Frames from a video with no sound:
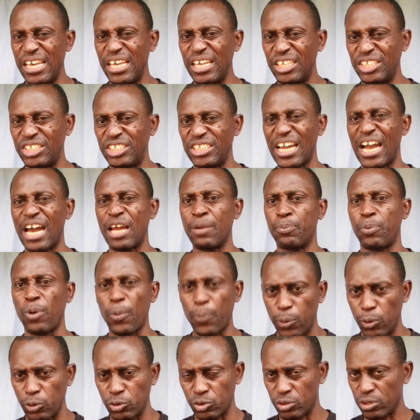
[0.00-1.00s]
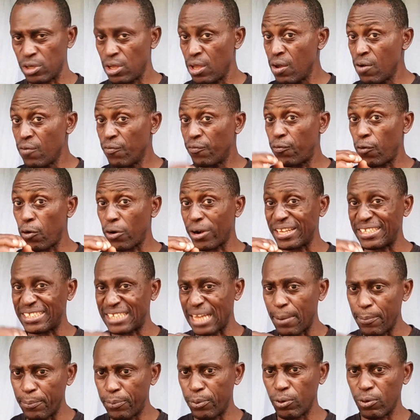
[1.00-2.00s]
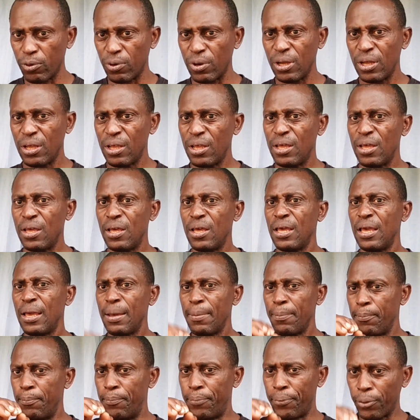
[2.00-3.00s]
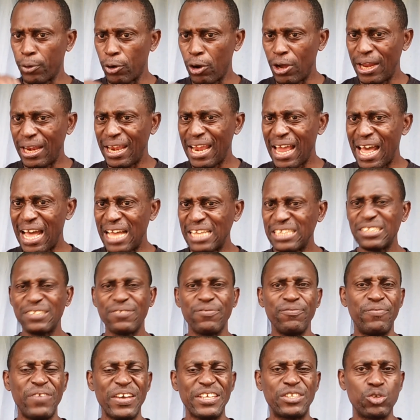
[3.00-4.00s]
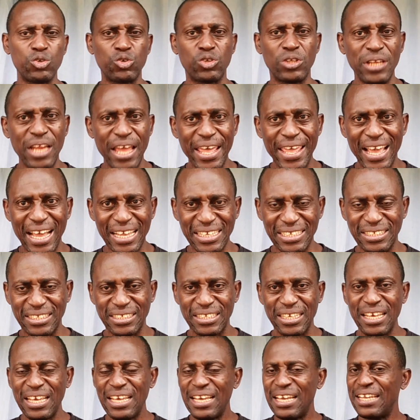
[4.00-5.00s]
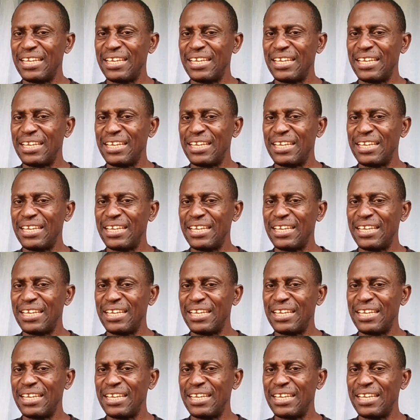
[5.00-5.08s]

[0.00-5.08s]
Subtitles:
age and purpose. For example, broilers versus layers.